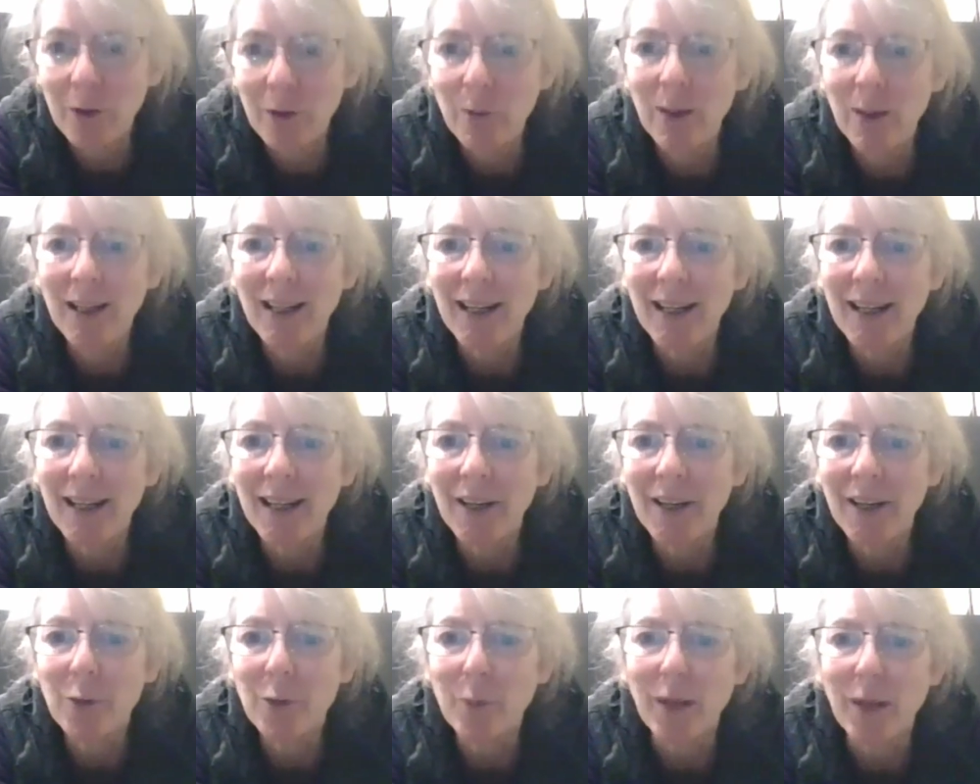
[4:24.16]

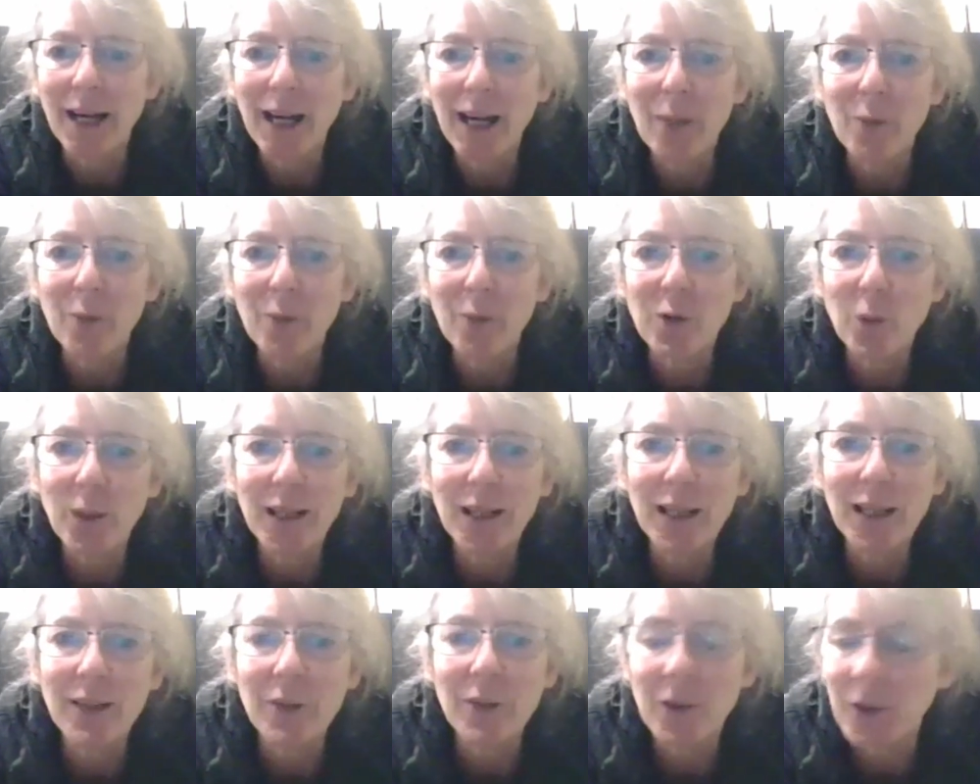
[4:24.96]
realize perhaps that we
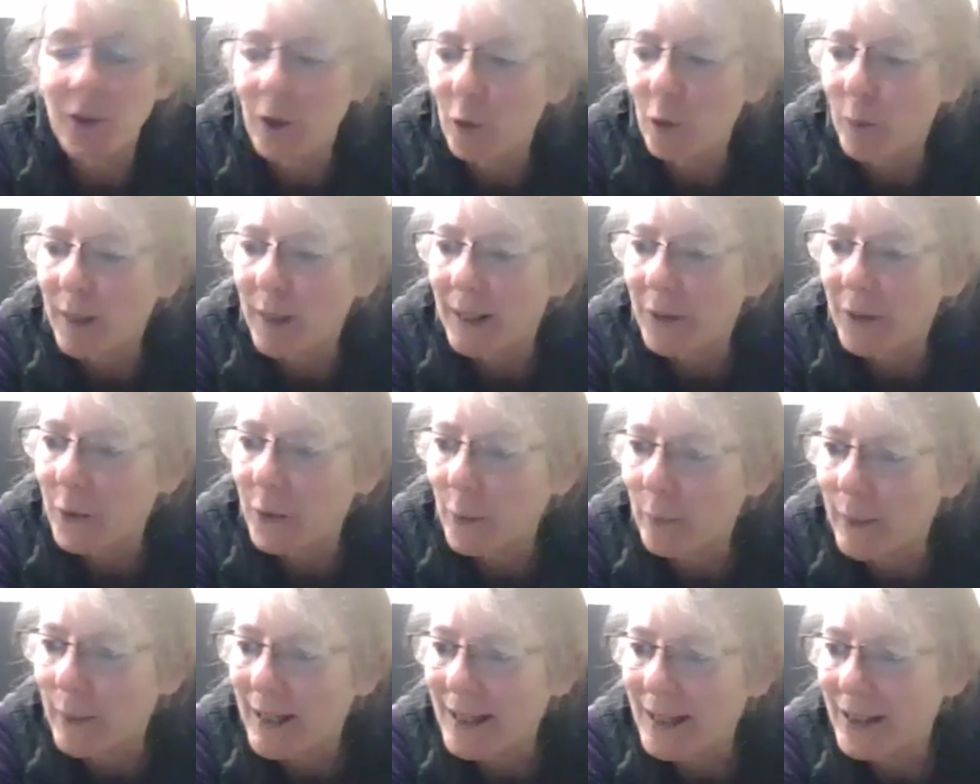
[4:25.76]
need to go back to
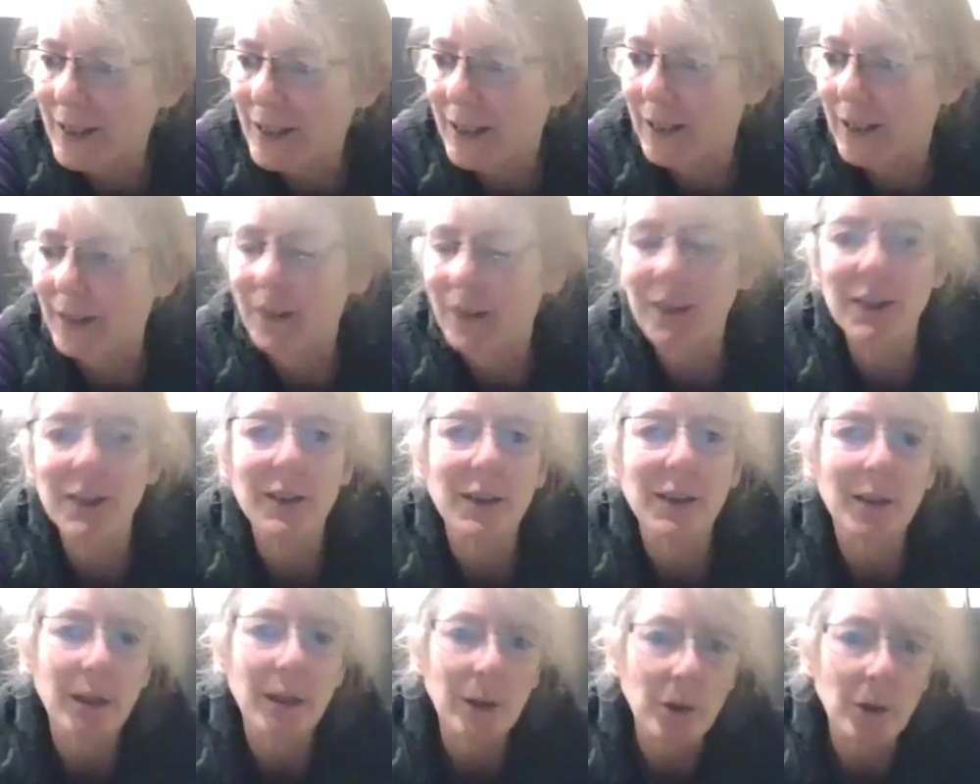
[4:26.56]
basics
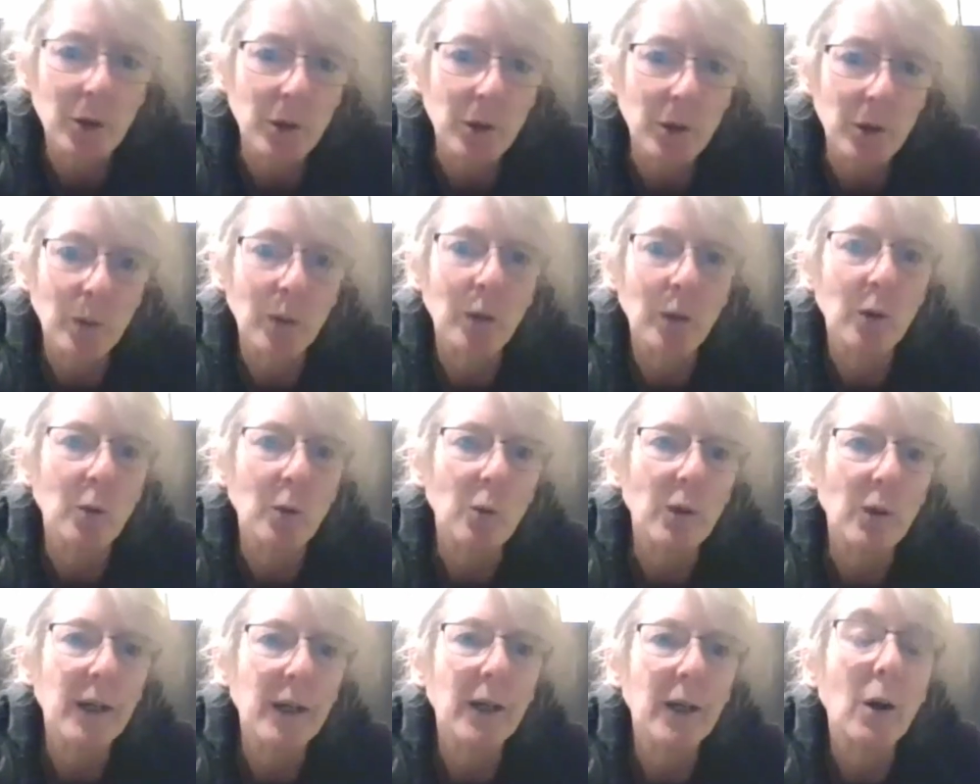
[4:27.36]
and to
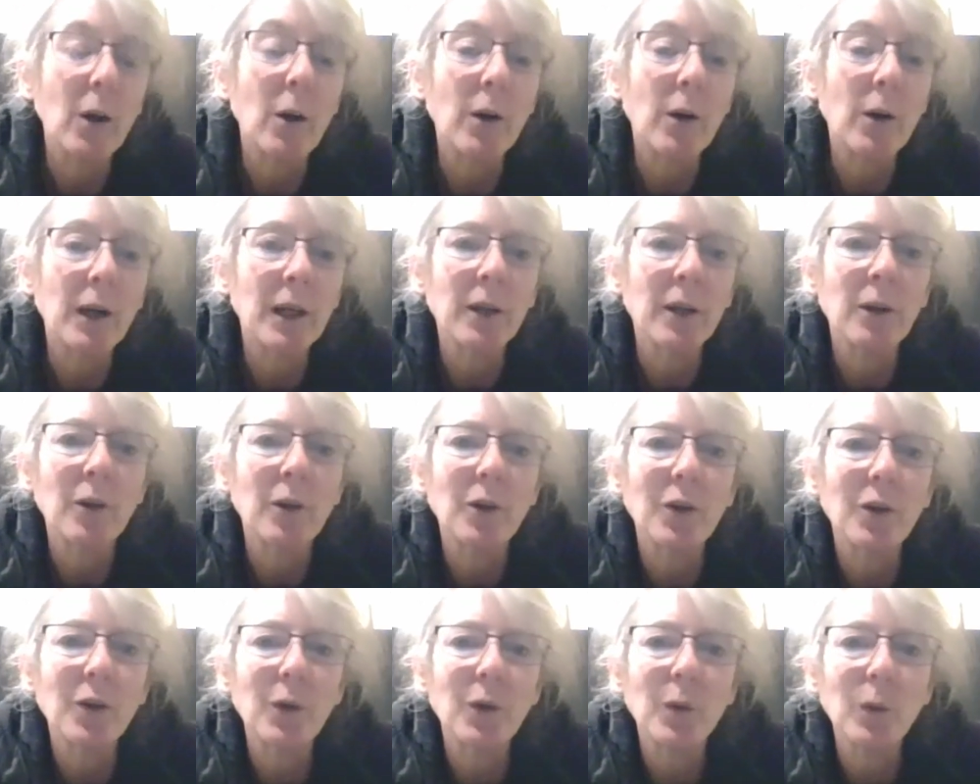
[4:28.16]
reorient
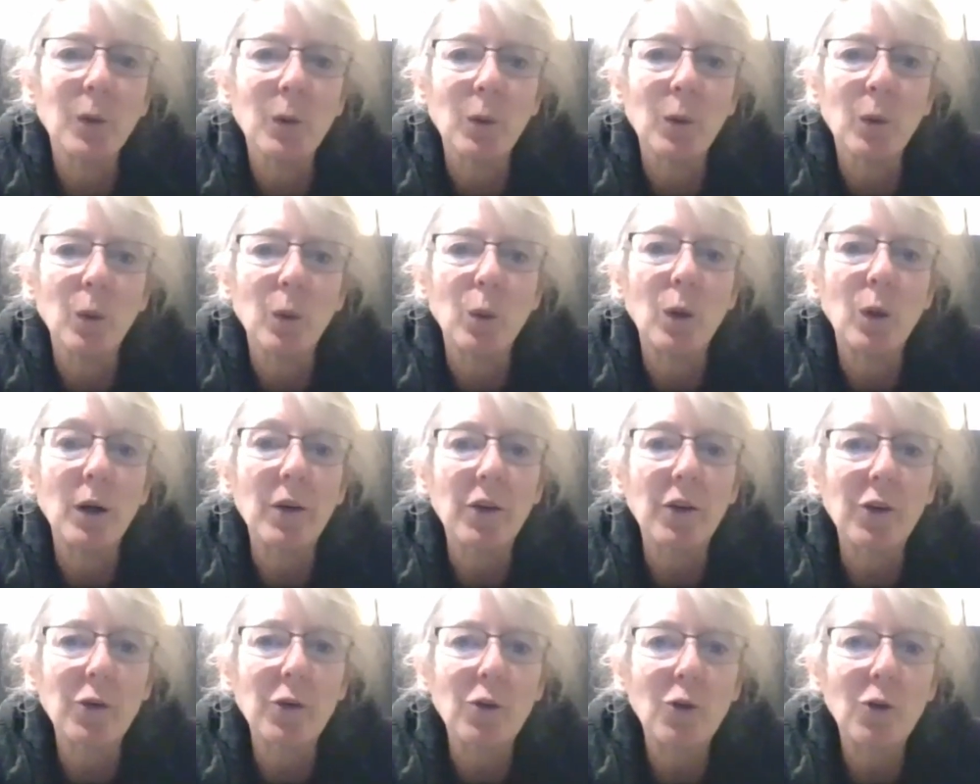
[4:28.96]
to
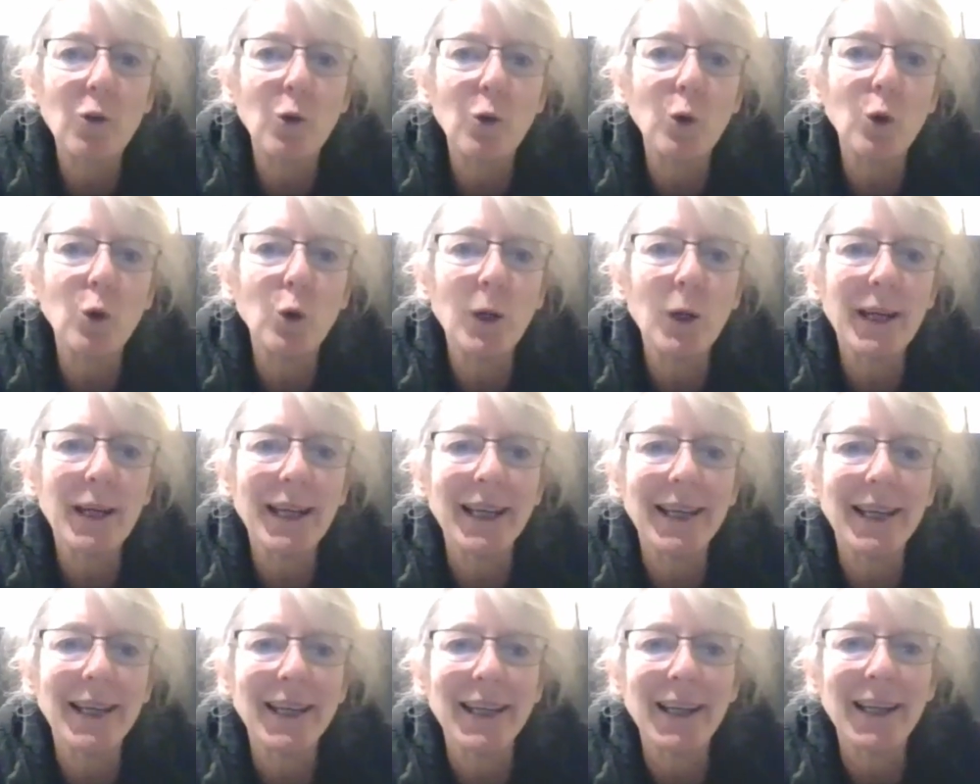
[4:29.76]
what's
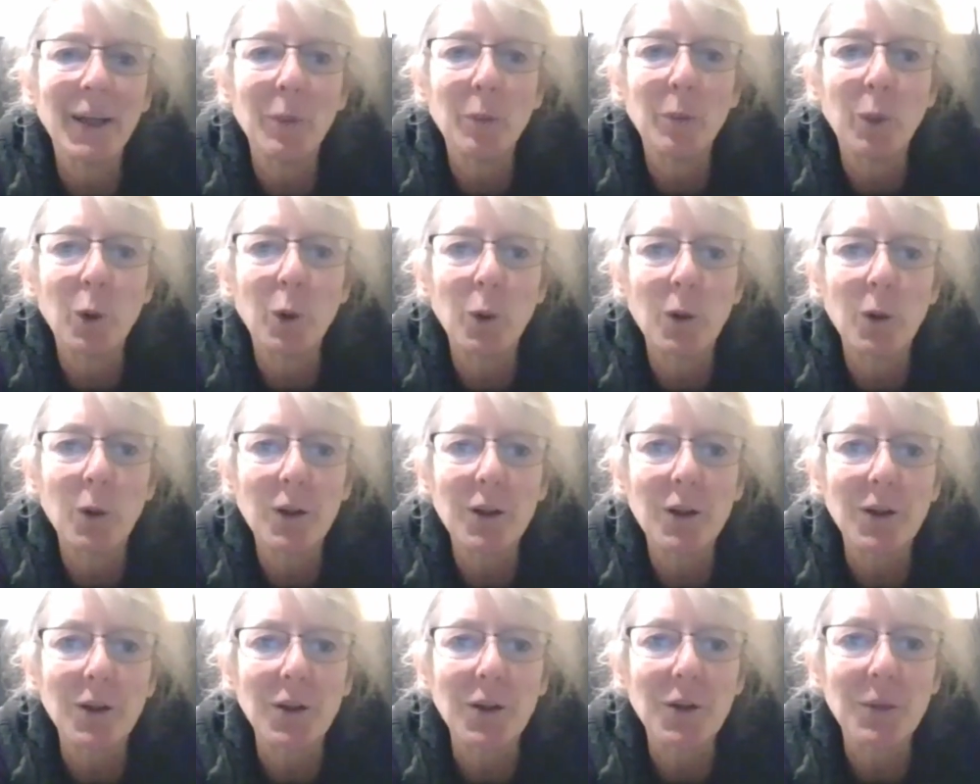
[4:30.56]
truly
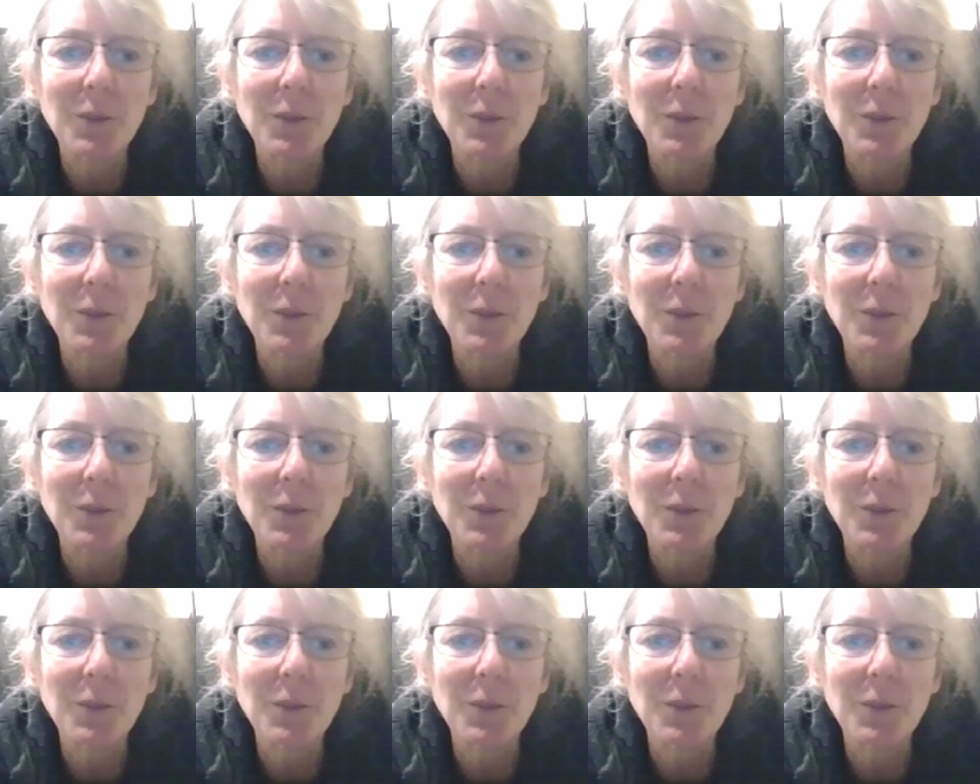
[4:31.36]
important.